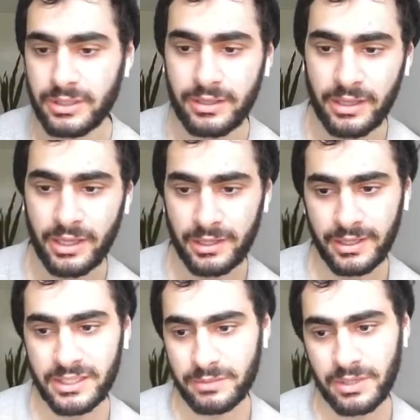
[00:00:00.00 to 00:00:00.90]
That
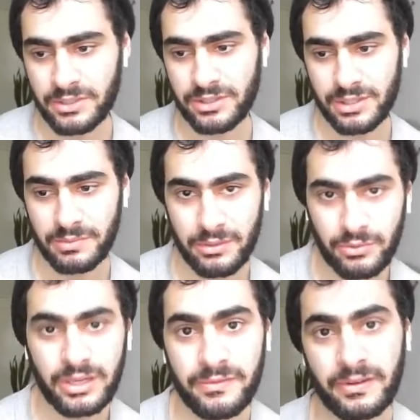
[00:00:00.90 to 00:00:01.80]
to me is just something
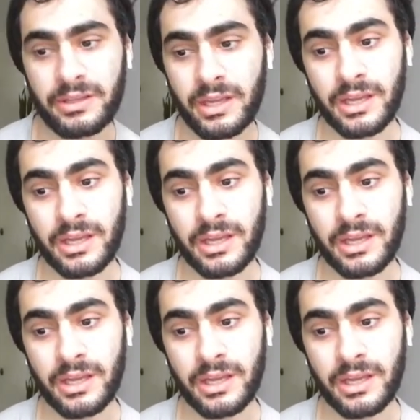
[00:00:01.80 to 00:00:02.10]
really fun.